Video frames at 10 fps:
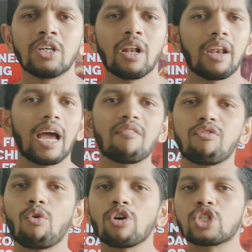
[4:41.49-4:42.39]
Life
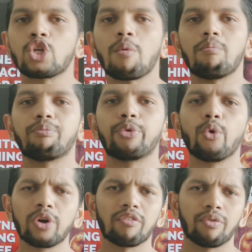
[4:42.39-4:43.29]
was
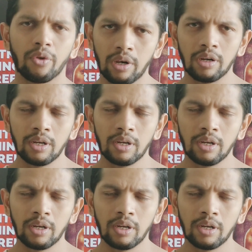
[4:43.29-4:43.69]
beautiful